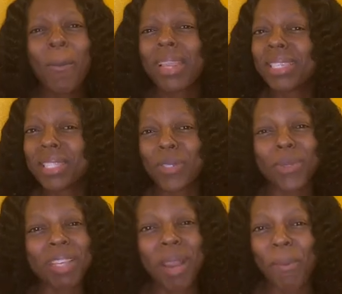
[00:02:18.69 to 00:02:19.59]
Please
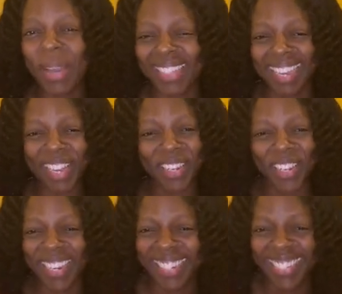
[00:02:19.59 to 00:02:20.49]
disregard my daughter.